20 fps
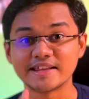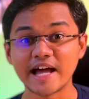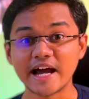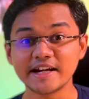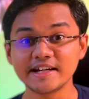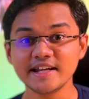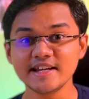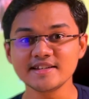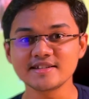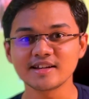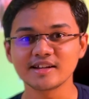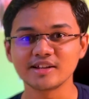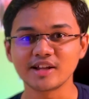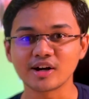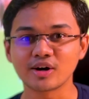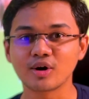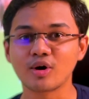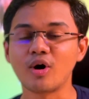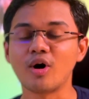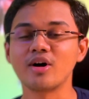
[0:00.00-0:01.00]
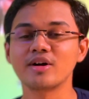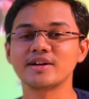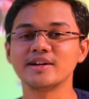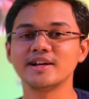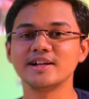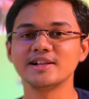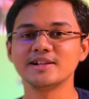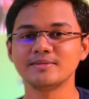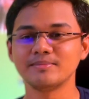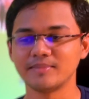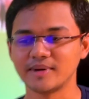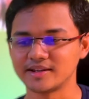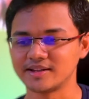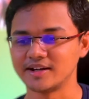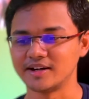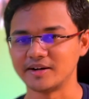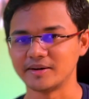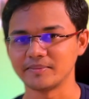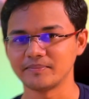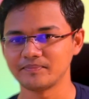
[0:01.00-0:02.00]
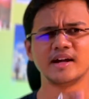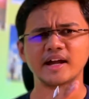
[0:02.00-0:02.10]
that is the Cornell method.